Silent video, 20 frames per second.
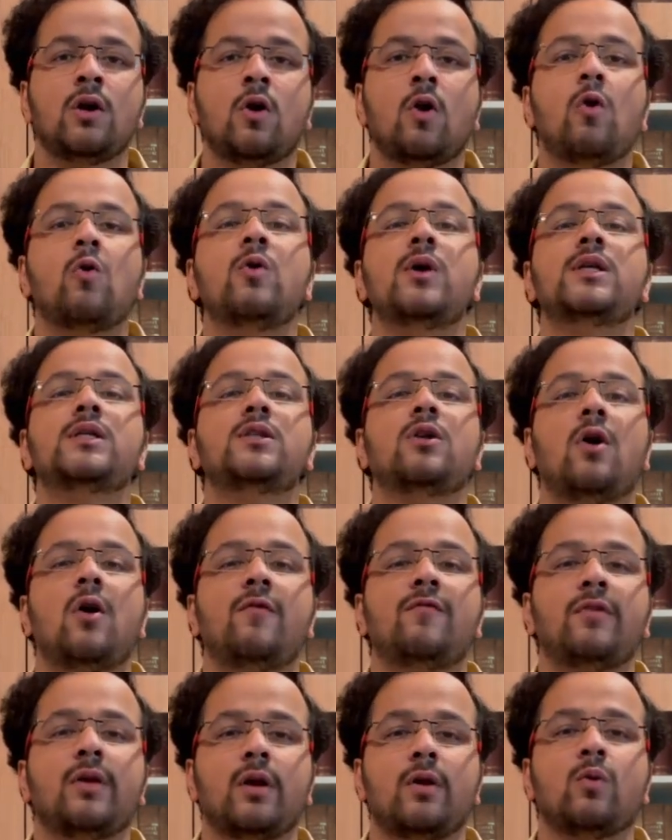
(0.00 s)
Who is the
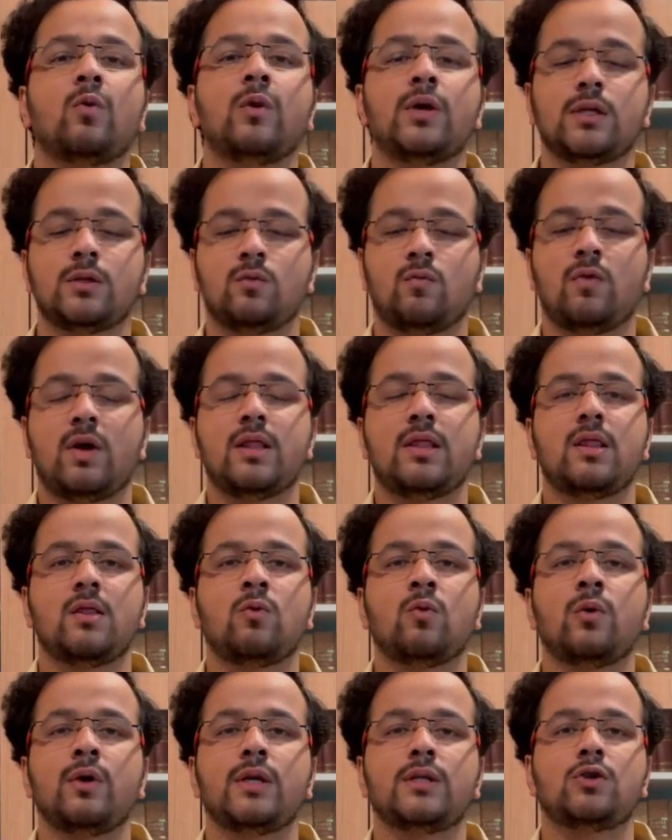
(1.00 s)
offerer? Who is one
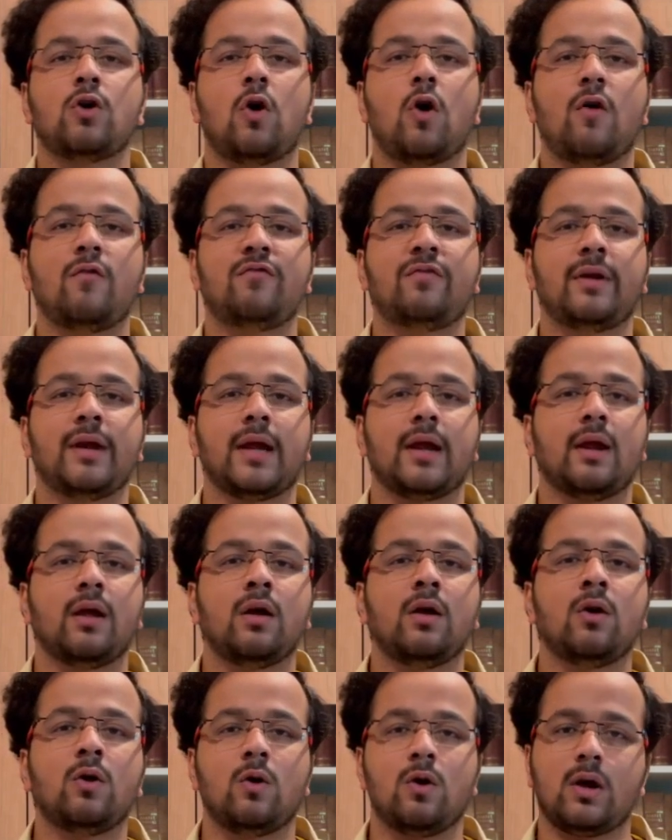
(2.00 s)
who is offering?
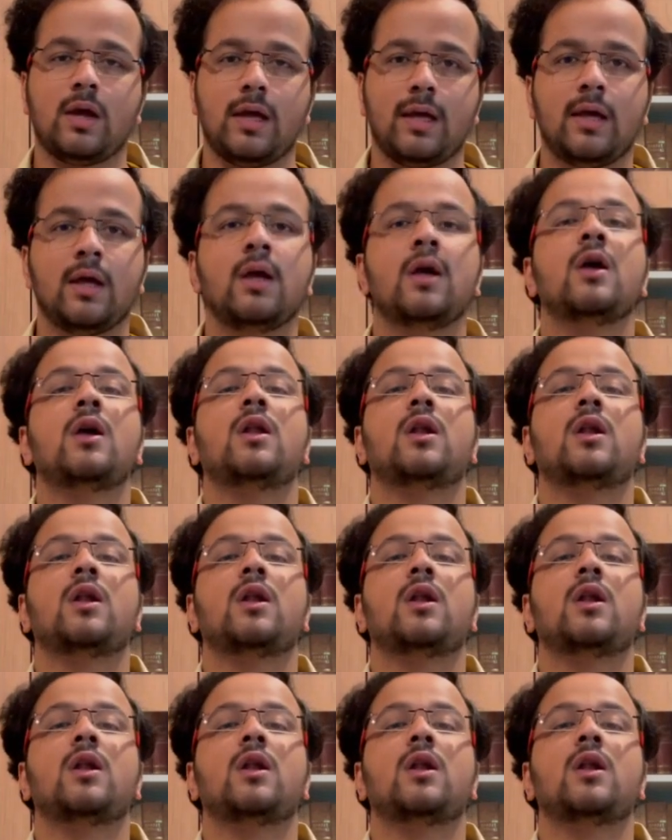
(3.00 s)
Okay.